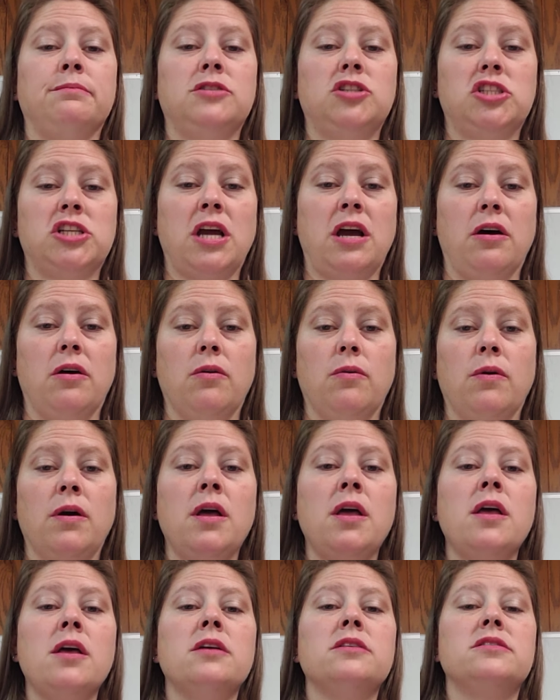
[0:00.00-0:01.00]
show.
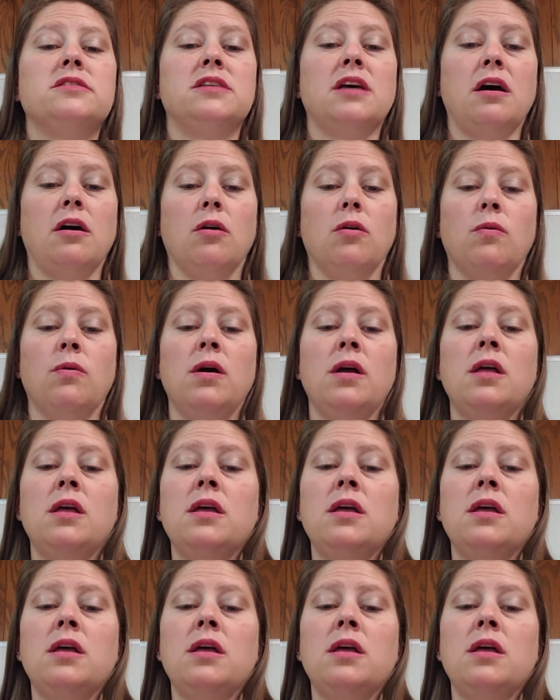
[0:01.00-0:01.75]
So,